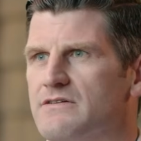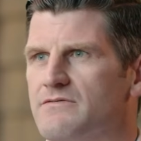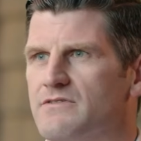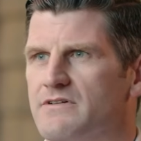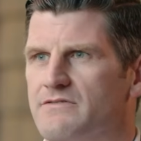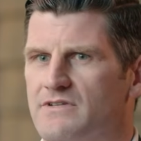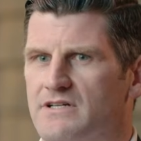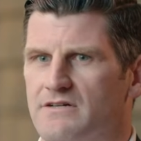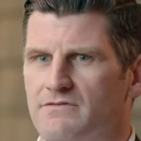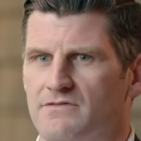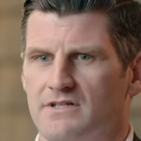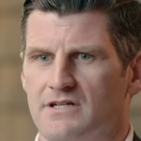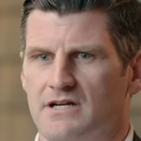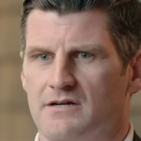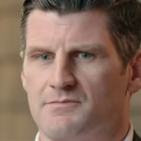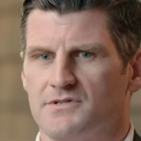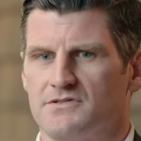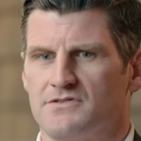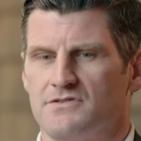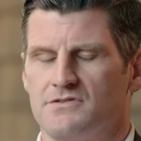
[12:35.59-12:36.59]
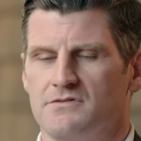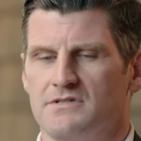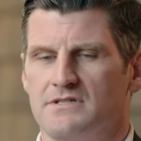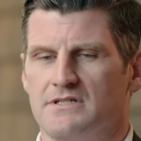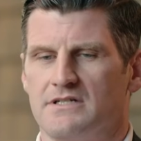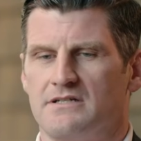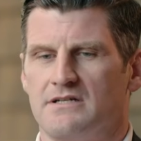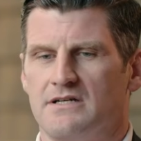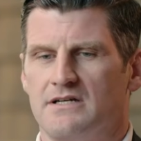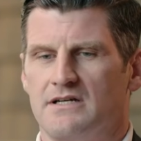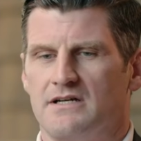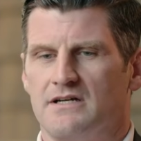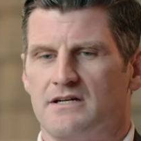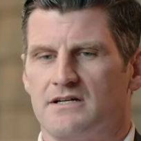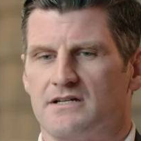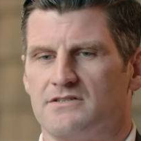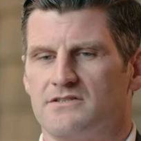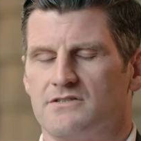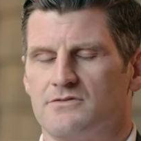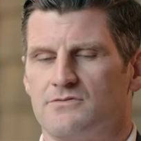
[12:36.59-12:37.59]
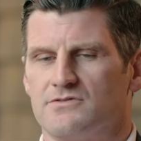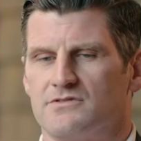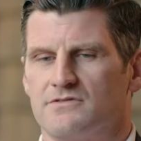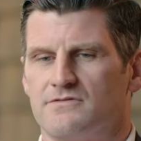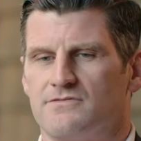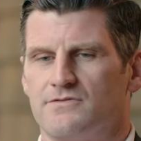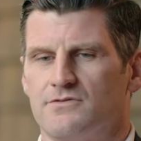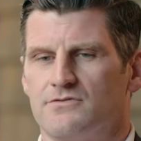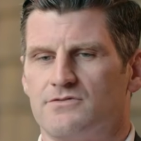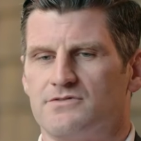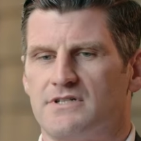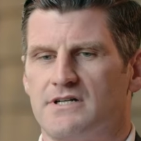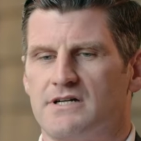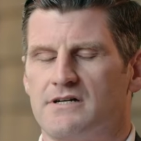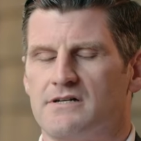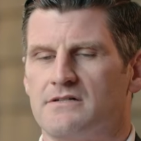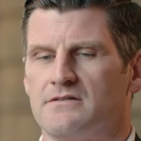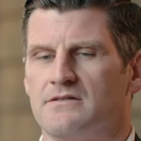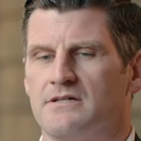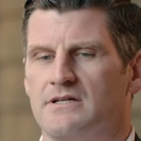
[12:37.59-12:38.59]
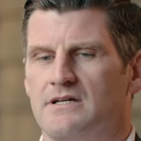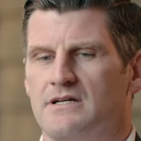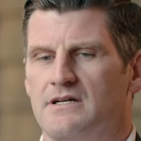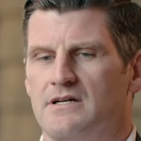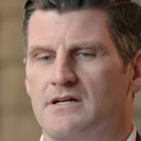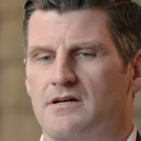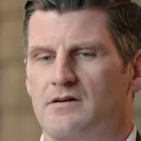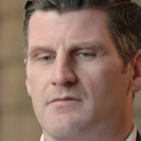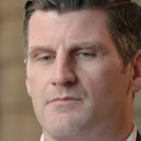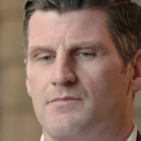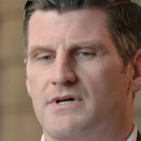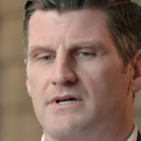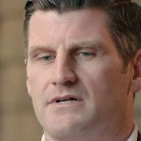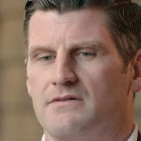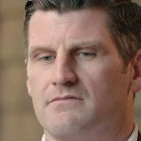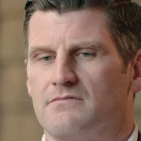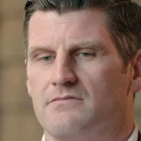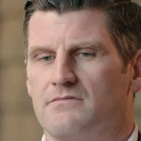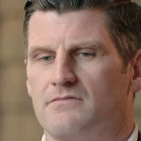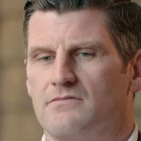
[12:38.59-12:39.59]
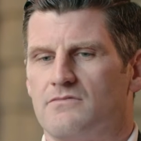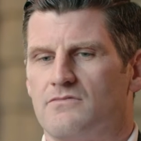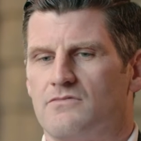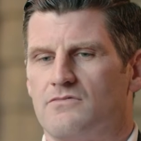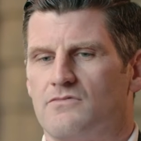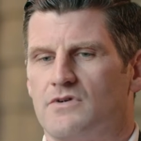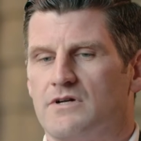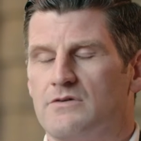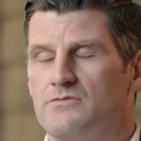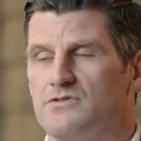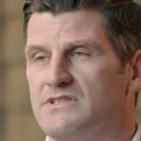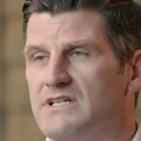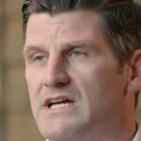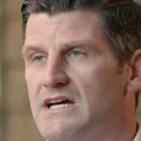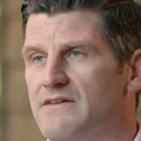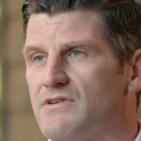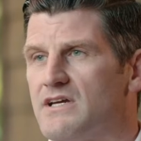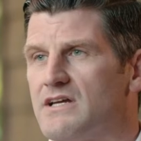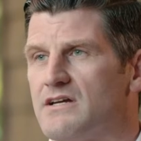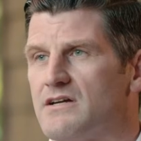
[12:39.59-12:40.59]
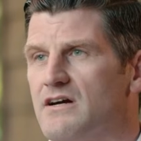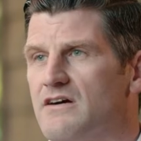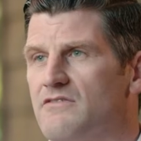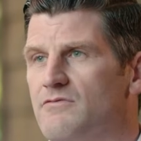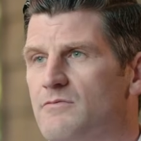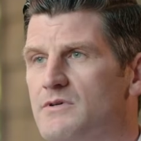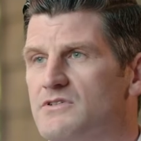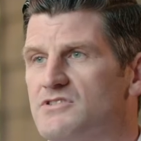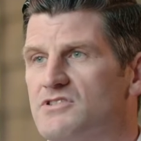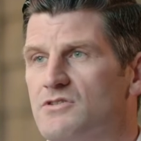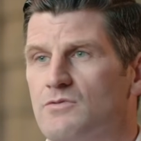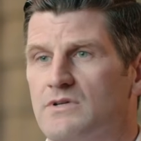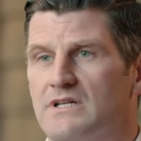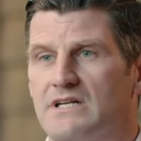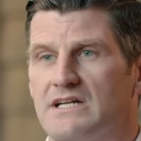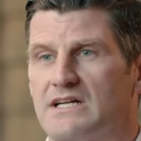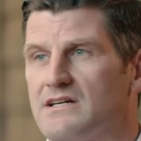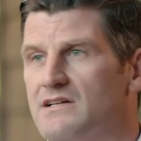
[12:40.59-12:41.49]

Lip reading: even if given the opportunity, because it was a fool's errand. But it was the Afghan government. So when it